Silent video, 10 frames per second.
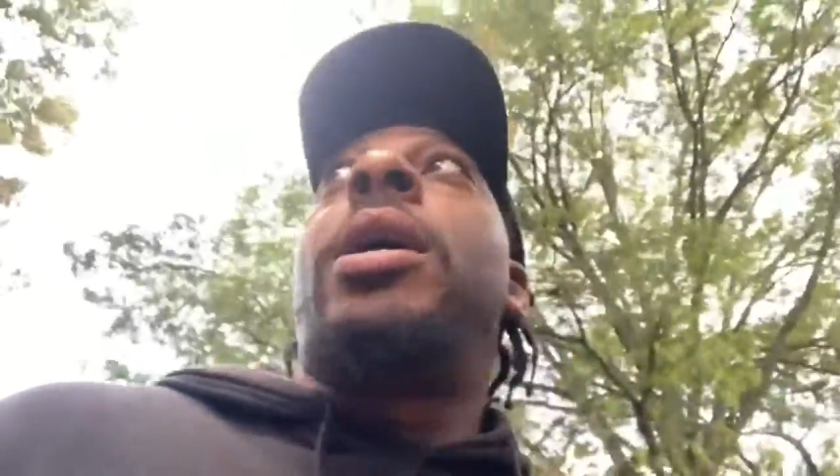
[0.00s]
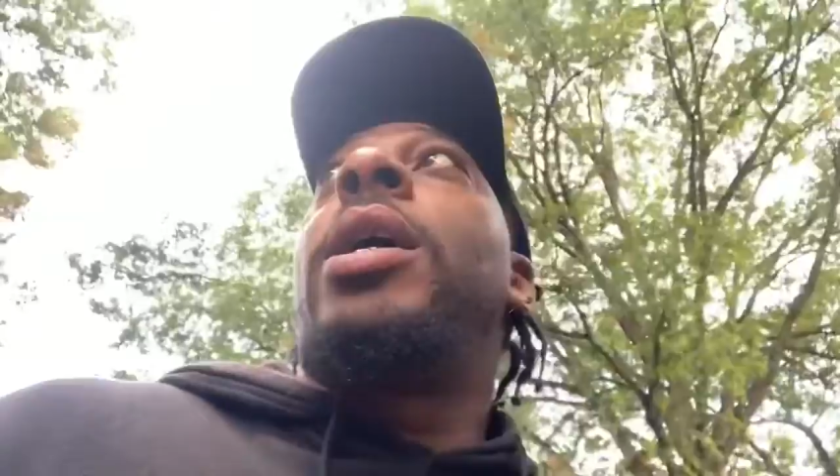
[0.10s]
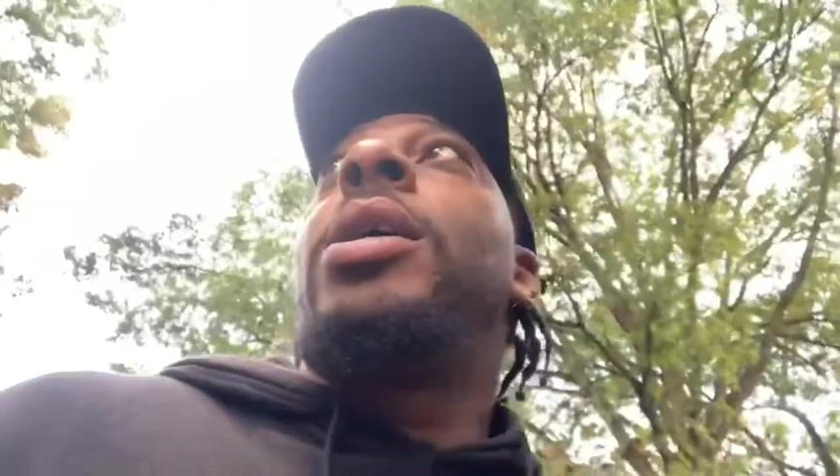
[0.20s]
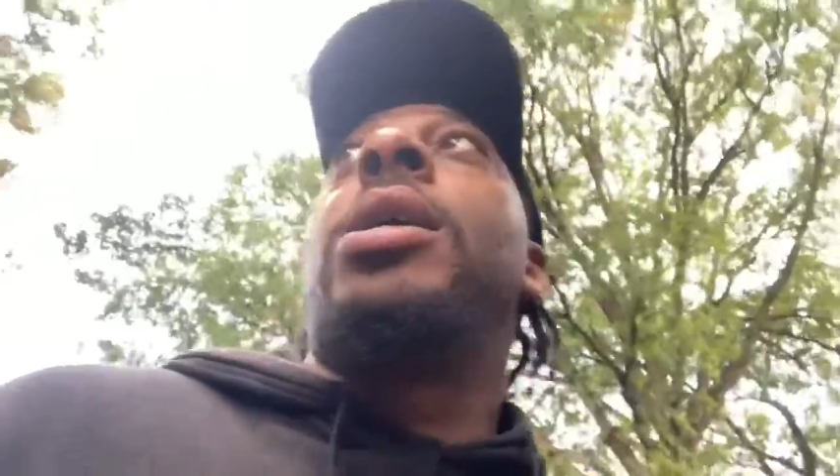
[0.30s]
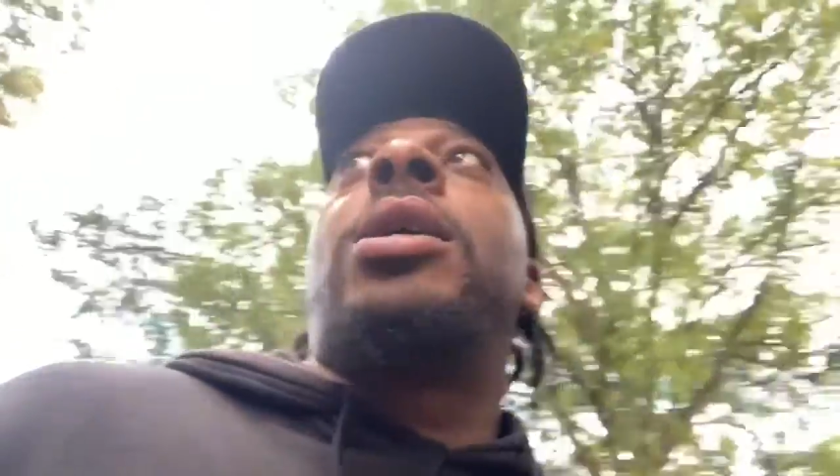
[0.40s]

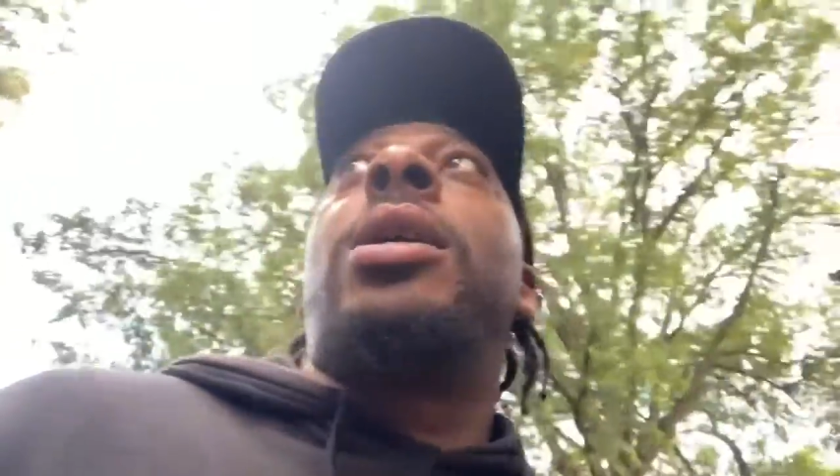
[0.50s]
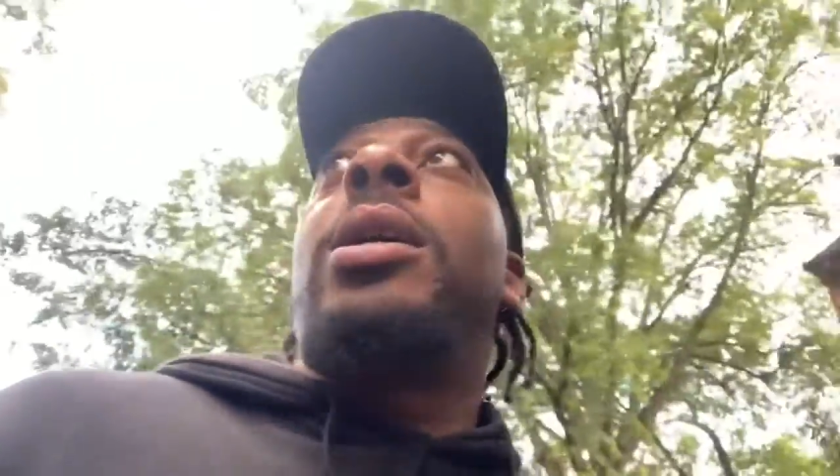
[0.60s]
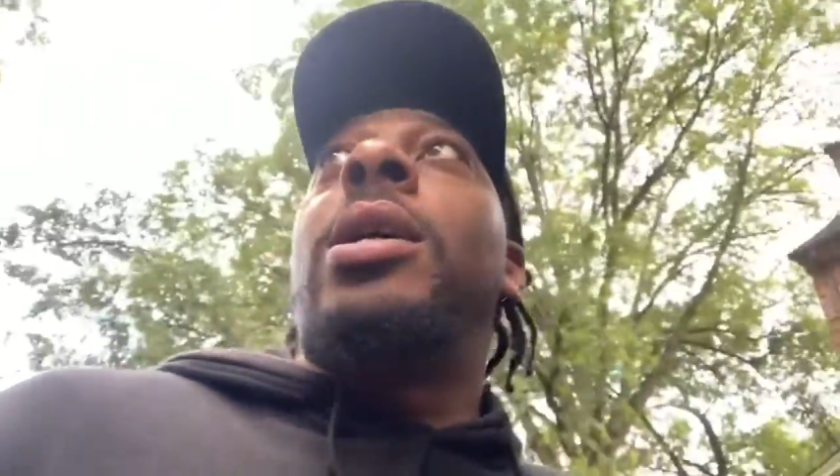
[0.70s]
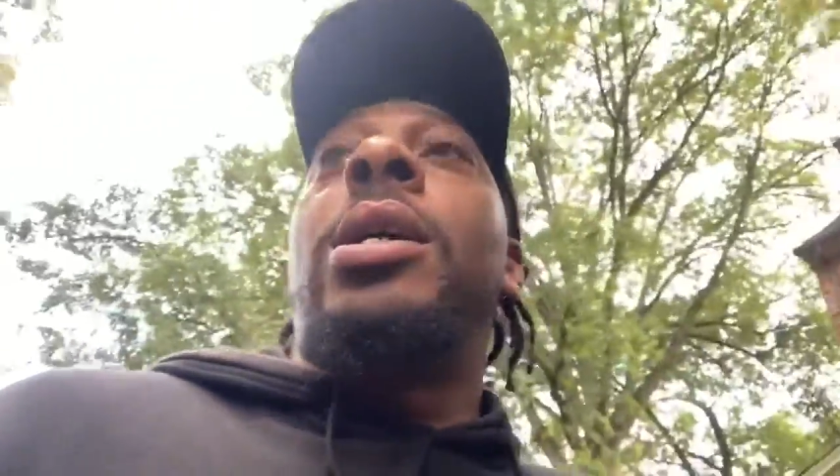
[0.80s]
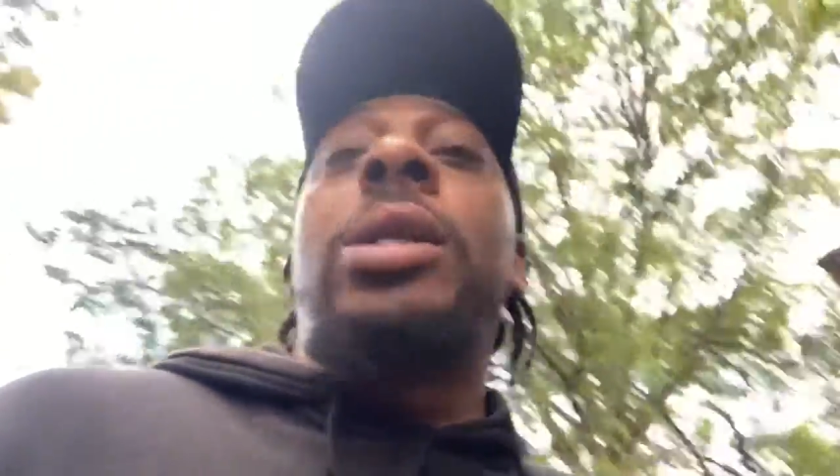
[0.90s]
it, it,
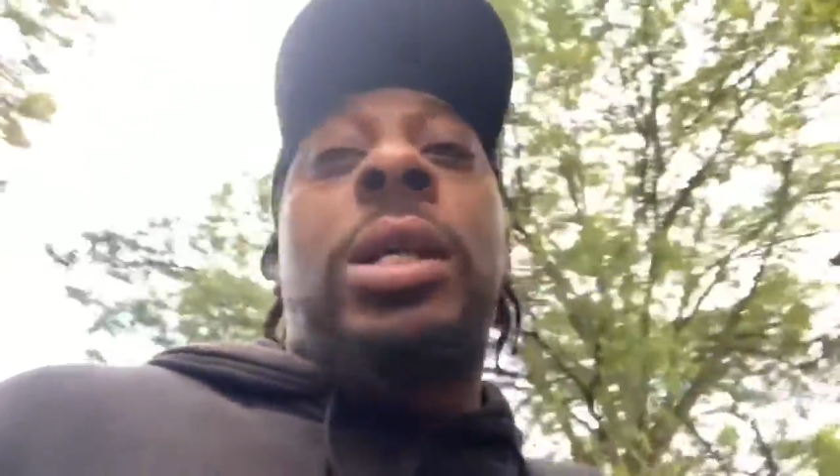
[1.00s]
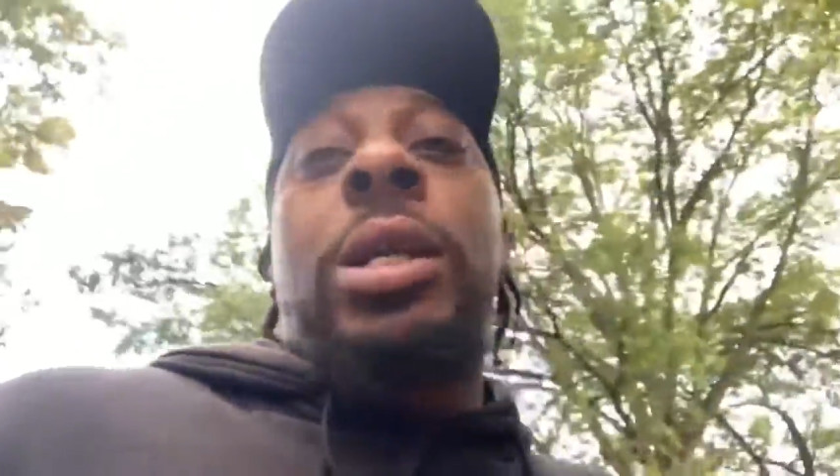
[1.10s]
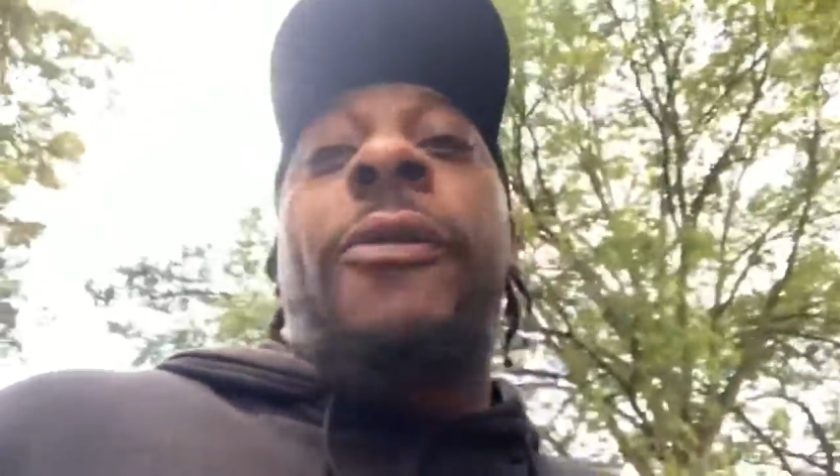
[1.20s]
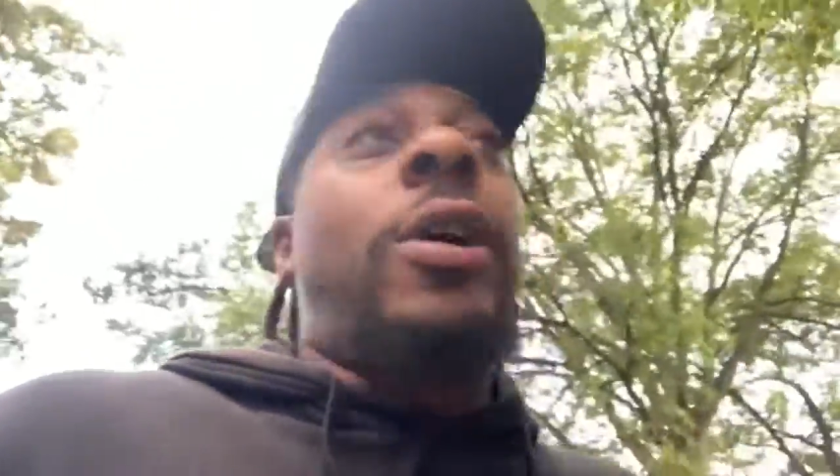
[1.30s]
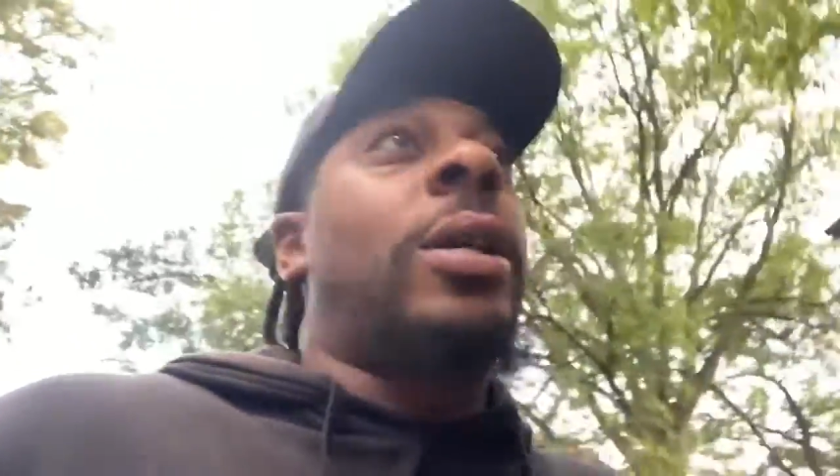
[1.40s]
it's,
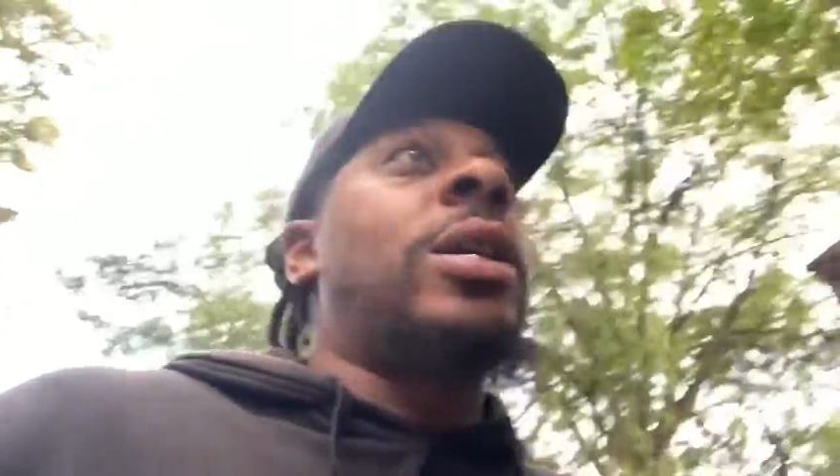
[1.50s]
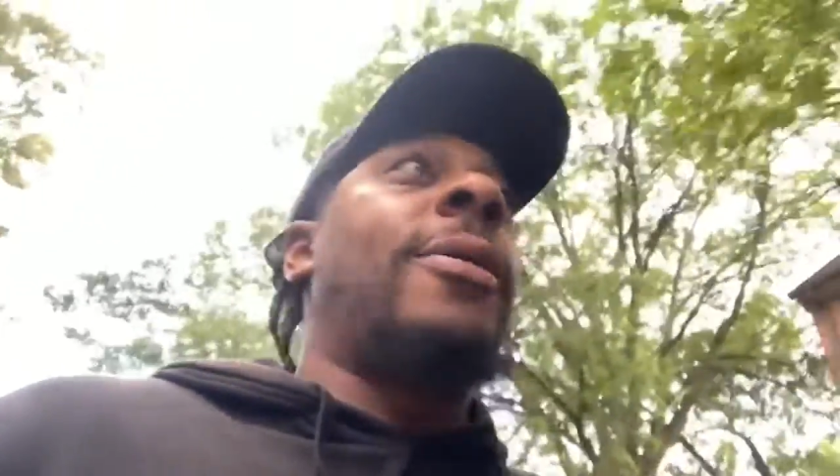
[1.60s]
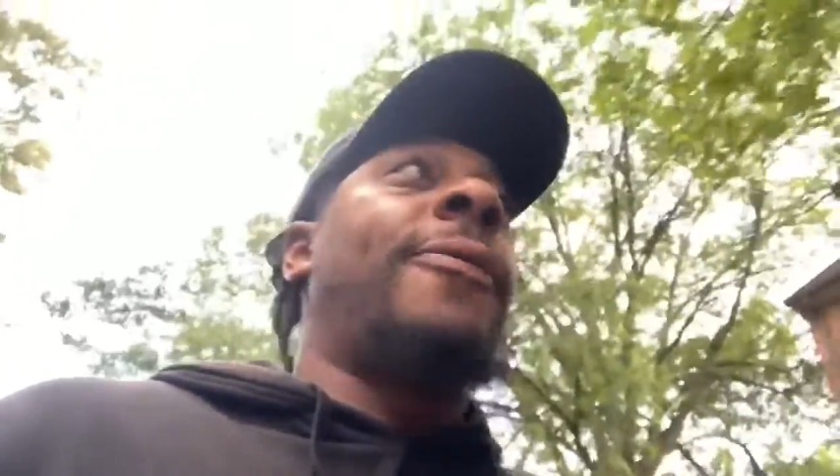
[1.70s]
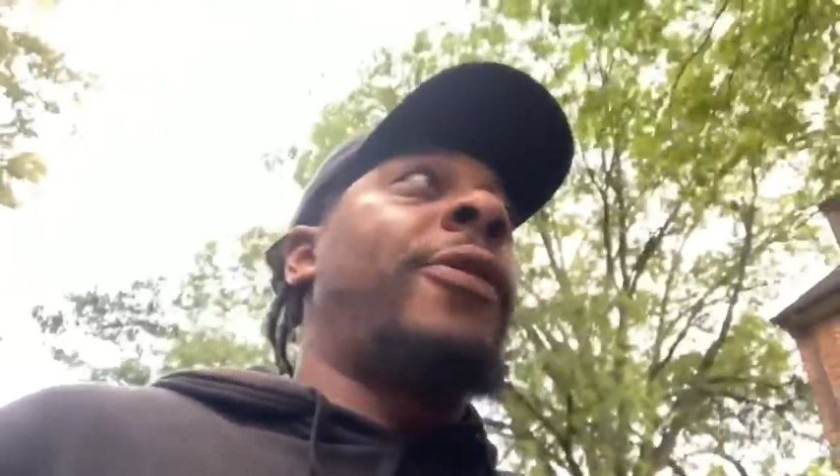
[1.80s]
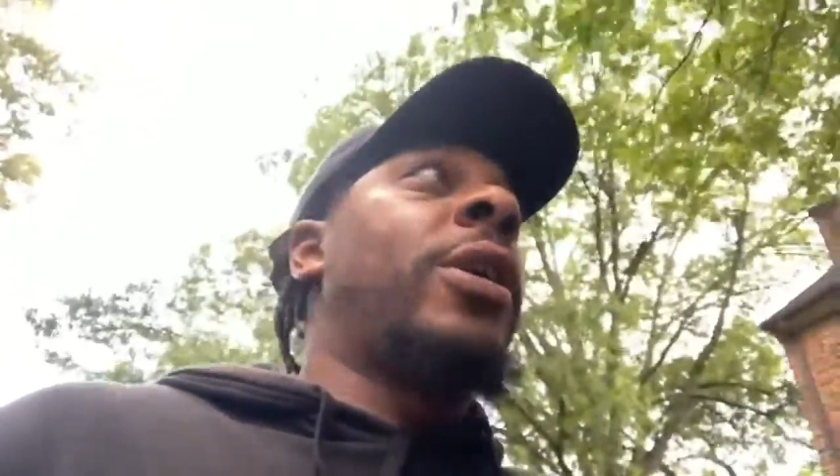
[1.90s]
it's fucked
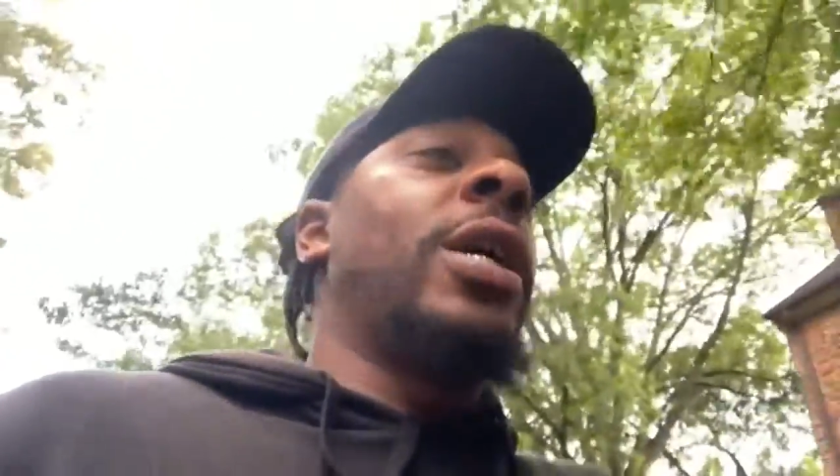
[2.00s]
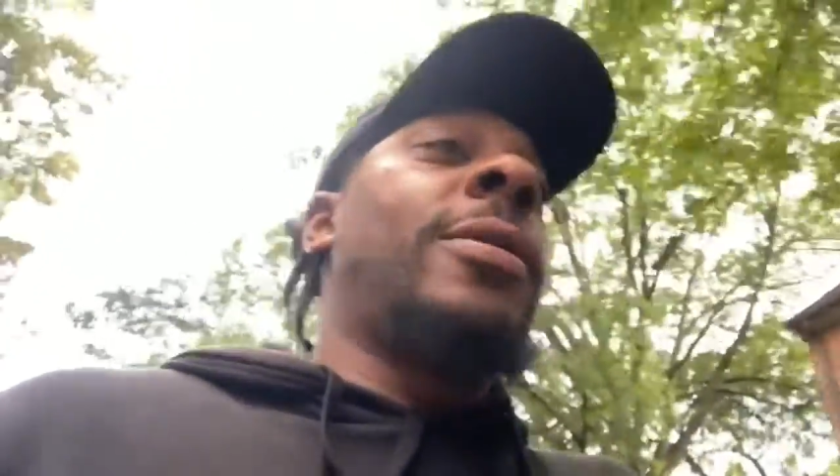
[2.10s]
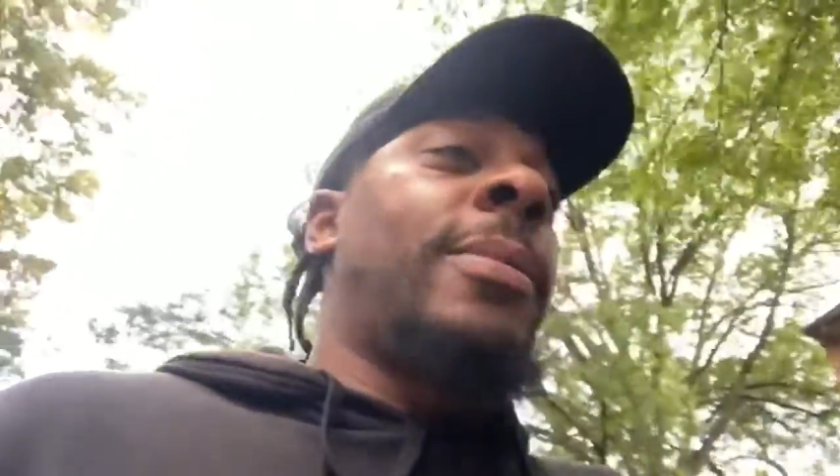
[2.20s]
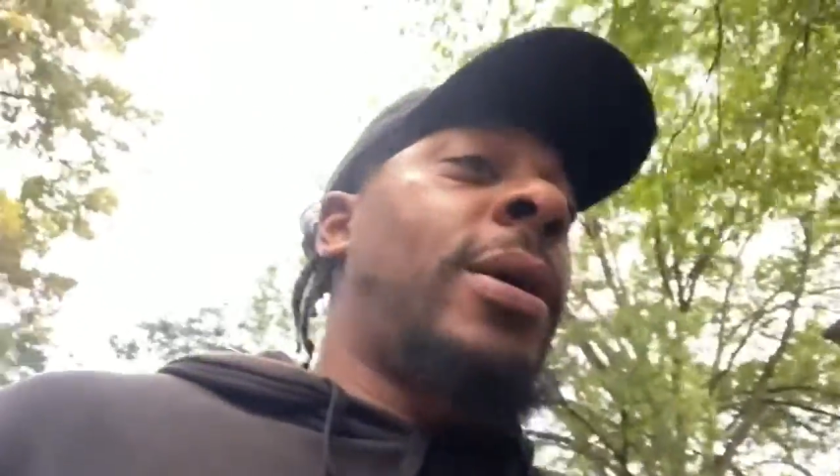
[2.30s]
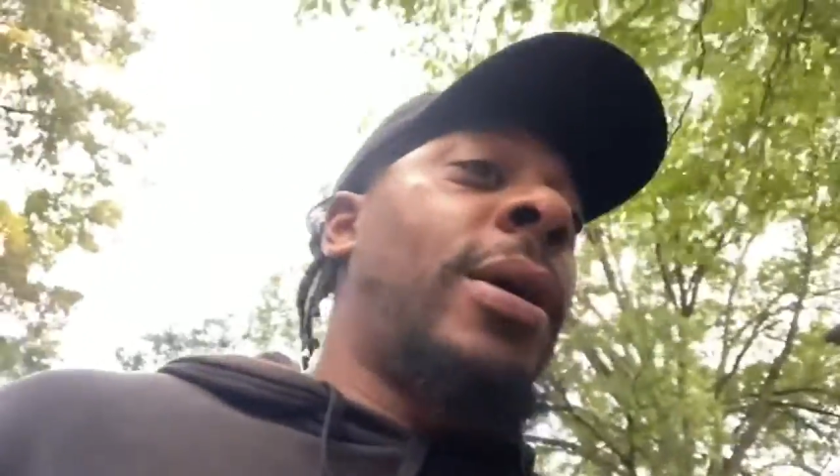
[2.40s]
up for
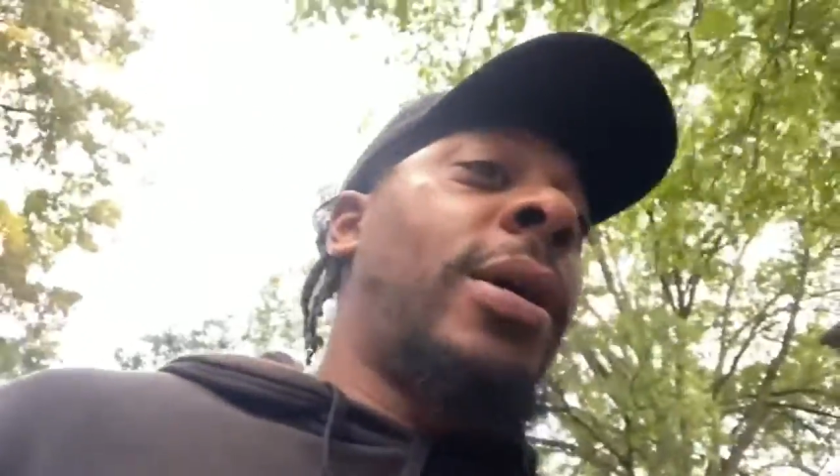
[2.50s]
Gunna, man.